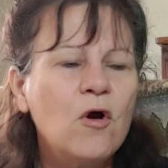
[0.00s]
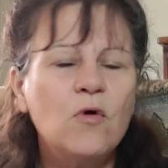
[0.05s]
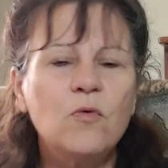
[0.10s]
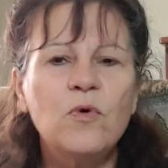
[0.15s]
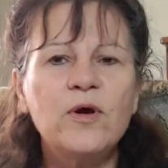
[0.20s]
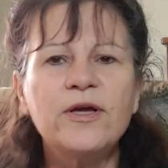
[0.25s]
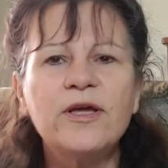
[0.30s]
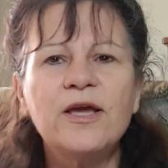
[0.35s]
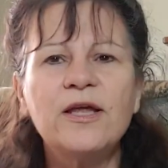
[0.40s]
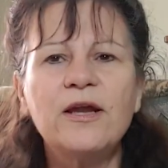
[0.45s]

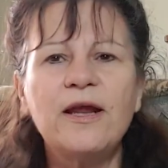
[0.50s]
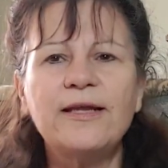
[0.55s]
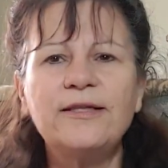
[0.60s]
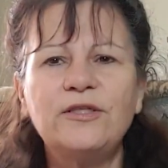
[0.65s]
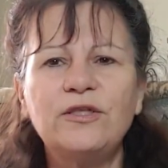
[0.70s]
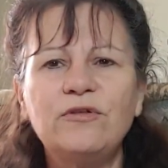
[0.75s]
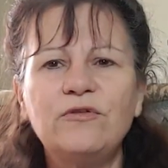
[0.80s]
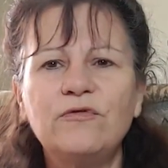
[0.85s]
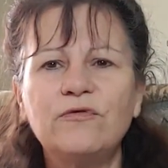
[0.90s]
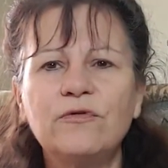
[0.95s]
What can I
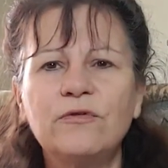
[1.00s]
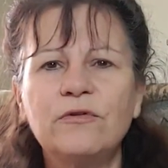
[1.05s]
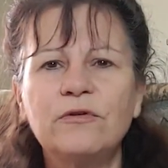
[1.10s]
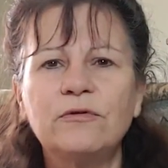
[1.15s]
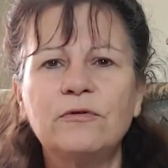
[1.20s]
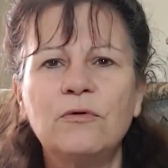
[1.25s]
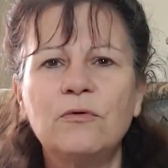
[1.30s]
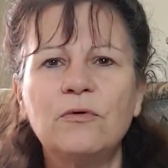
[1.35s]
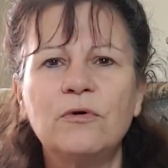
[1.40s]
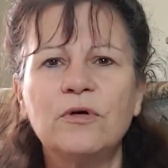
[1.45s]
do for the
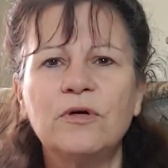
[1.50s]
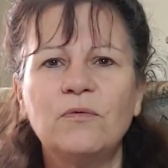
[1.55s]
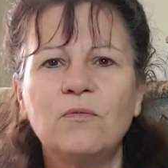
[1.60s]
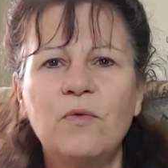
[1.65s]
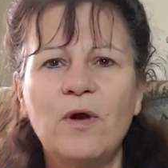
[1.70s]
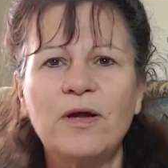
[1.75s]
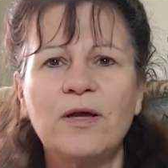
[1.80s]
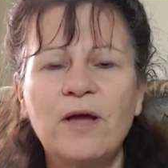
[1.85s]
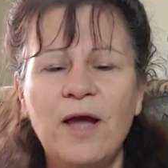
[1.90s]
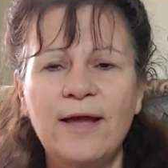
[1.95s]
Lord?
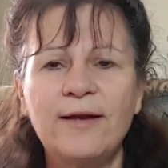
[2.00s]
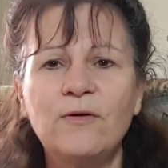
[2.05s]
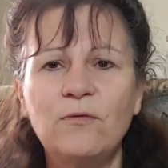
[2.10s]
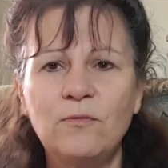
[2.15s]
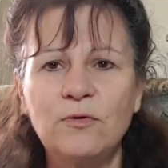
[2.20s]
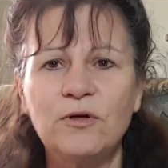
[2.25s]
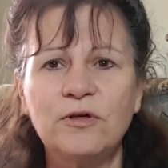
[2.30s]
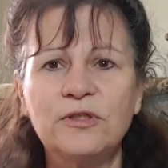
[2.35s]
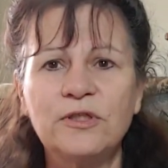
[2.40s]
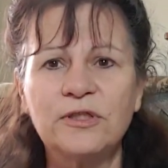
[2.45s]
What kind of
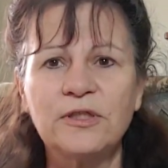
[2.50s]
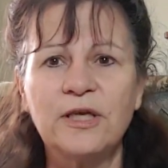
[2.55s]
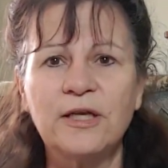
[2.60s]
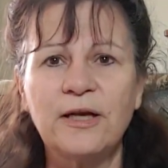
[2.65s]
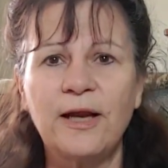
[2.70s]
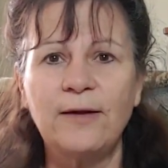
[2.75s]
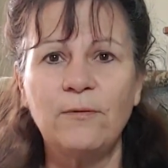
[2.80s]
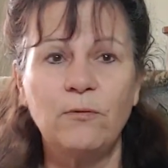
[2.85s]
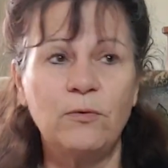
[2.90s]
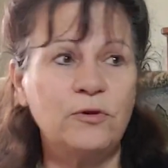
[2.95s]
works can
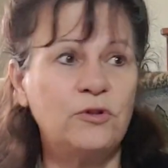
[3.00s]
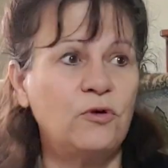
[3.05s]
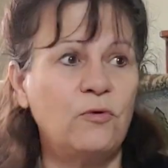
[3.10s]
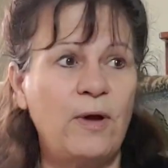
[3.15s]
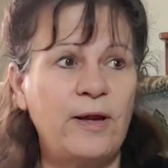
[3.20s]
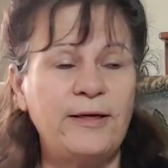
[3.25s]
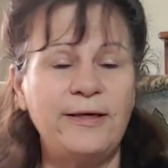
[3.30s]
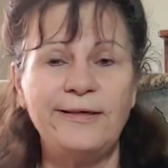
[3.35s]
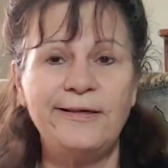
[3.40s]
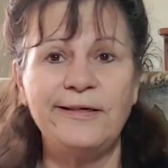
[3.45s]
I do?
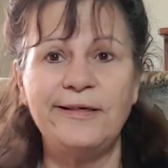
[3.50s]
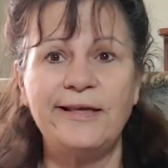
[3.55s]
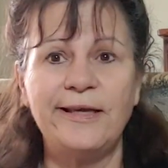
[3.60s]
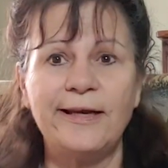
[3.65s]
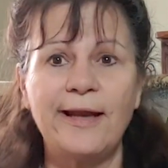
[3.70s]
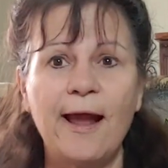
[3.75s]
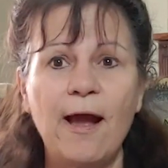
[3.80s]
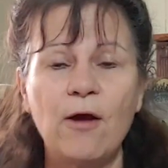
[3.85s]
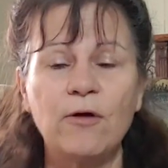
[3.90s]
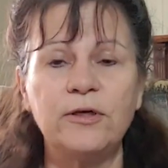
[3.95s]
I need to
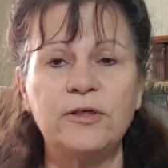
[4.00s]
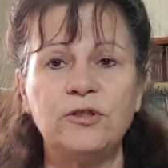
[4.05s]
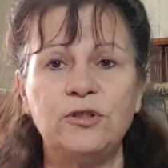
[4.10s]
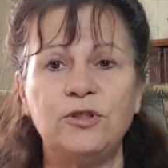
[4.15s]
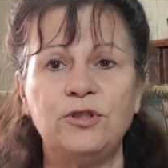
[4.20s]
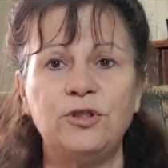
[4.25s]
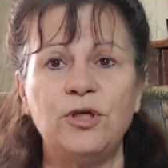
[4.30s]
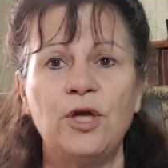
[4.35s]
get out and